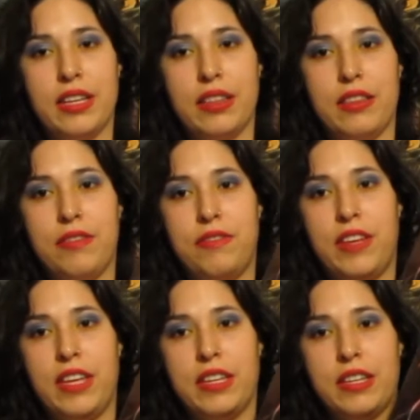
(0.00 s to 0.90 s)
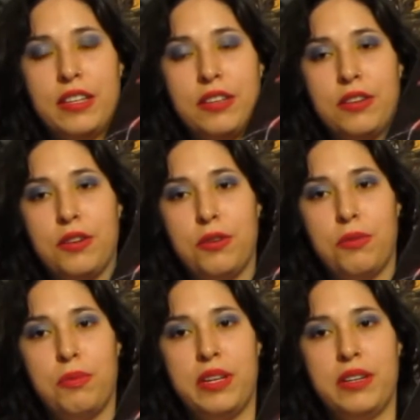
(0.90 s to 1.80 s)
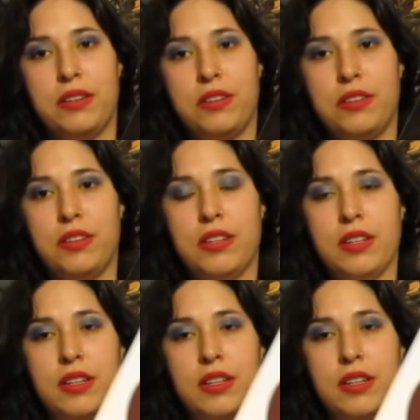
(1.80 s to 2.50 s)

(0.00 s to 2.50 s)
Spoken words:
the fake, weird